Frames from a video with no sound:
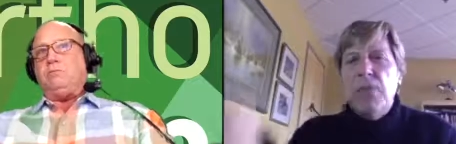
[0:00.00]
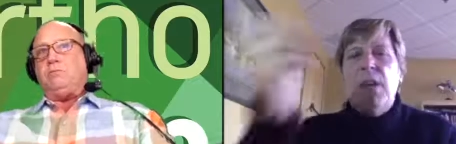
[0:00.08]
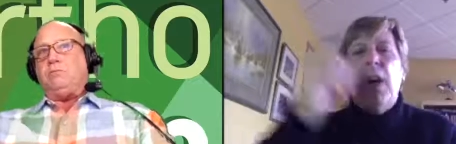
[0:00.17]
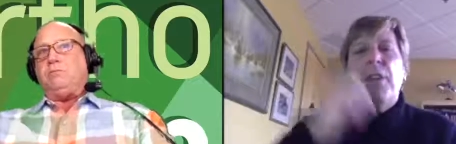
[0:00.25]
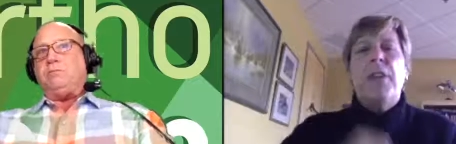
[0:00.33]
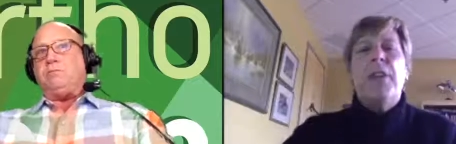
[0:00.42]
Speaker 1: you've
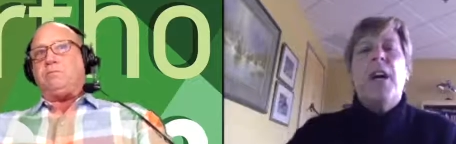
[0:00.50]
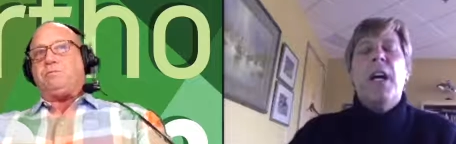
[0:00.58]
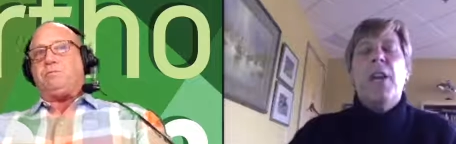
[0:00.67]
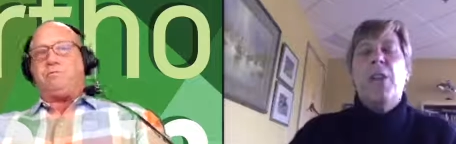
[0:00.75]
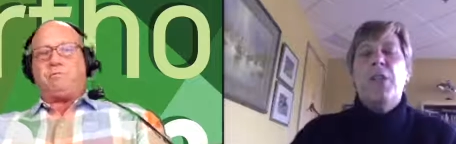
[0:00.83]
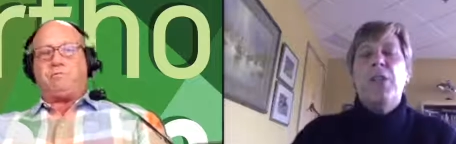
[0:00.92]
got the
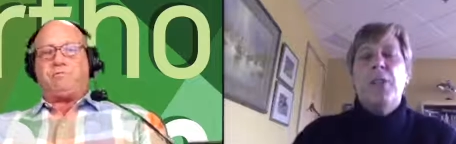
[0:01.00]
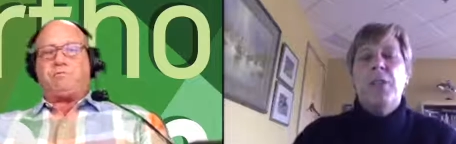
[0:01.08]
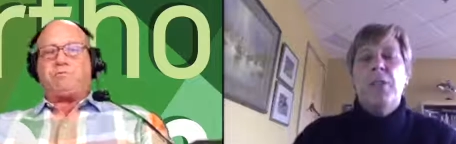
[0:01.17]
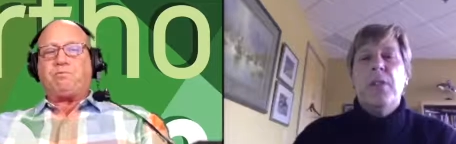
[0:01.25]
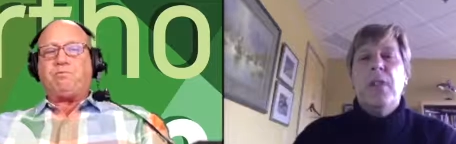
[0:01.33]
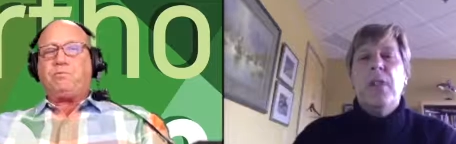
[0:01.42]

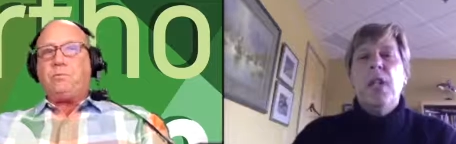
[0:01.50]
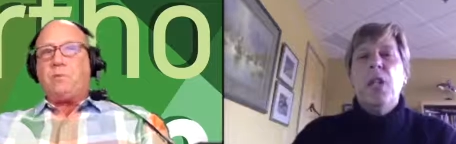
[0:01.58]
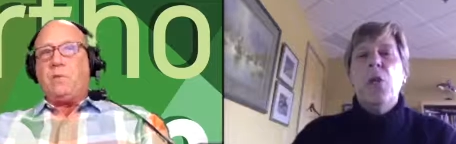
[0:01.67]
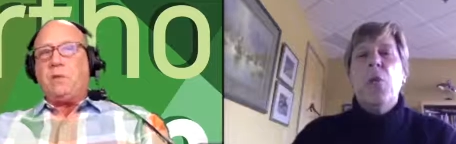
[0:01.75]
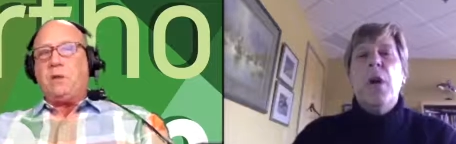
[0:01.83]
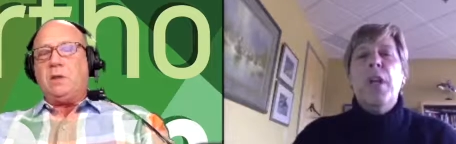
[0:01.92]
diagnosis.
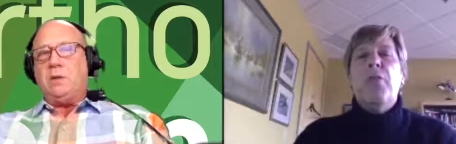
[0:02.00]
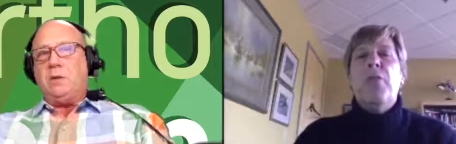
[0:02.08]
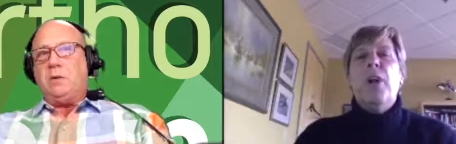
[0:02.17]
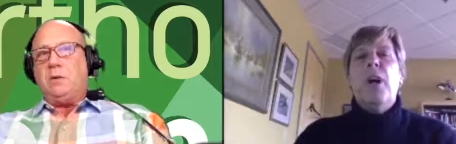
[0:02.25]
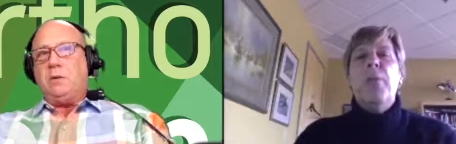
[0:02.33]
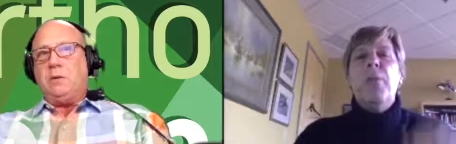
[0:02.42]
You went
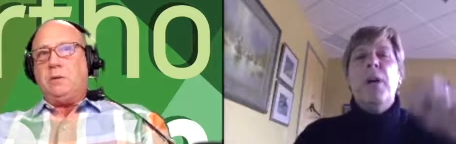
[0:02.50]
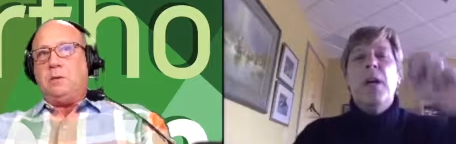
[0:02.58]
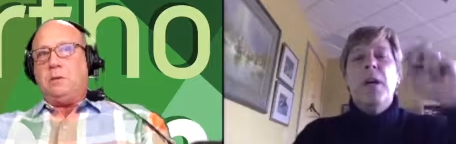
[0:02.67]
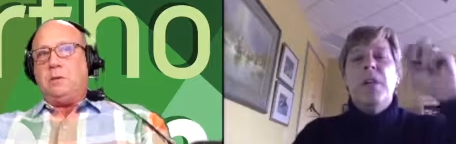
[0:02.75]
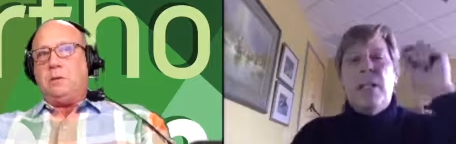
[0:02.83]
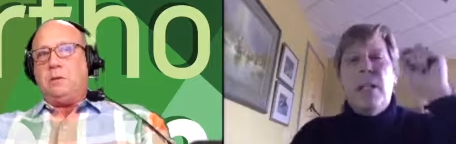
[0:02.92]
from
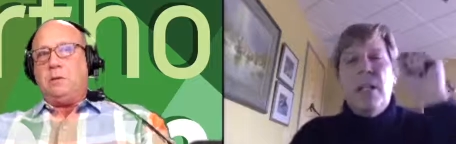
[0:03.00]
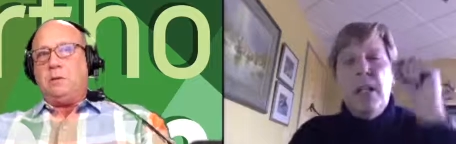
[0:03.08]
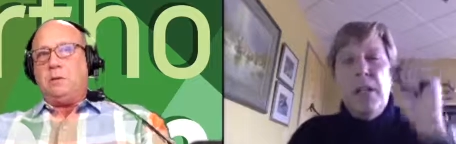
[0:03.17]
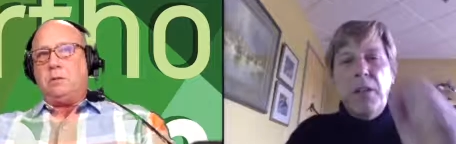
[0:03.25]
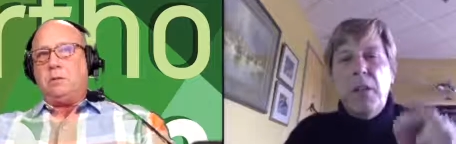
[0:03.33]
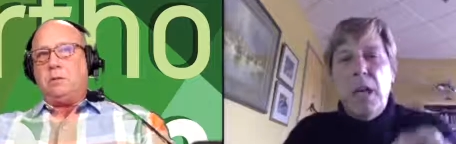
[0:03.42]
the
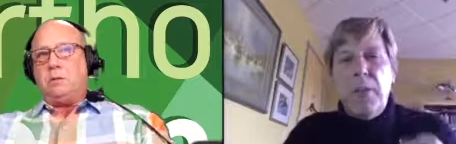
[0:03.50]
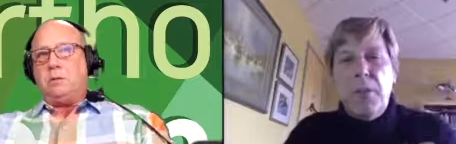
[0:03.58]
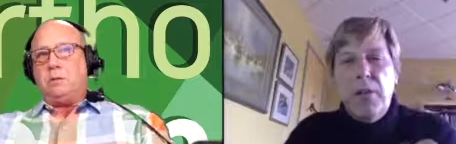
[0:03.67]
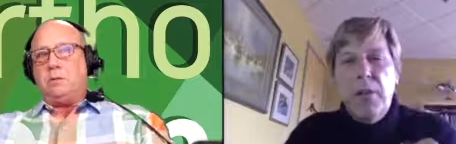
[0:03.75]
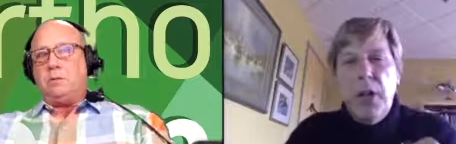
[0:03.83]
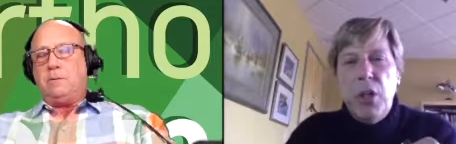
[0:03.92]
clinical
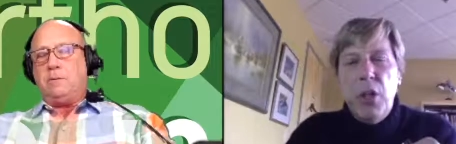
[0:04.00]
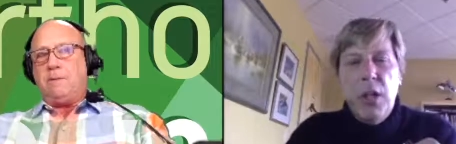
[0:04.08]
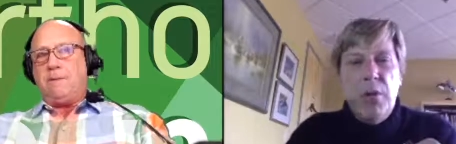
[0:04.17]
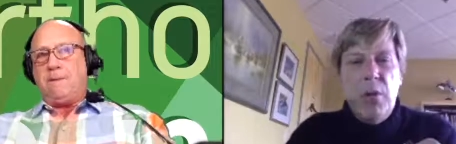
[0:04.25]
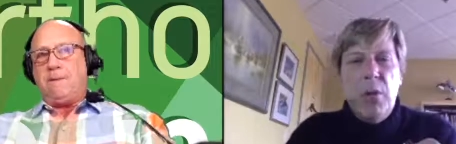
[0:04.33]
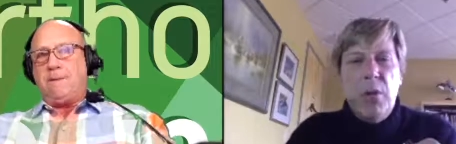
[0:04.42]
observation
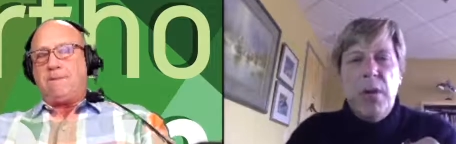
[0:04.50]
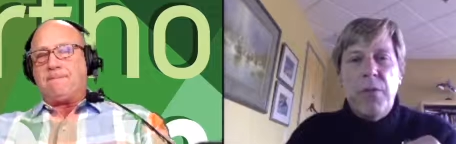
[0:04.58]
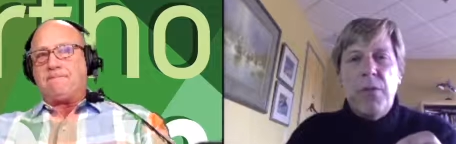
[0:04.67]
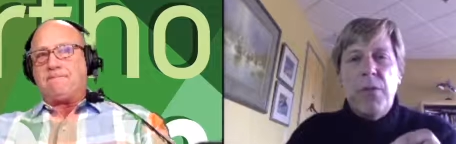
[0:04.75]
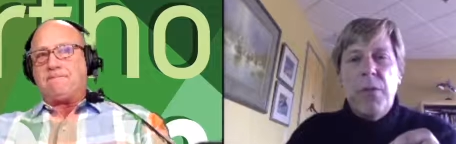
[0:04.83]
of a, of,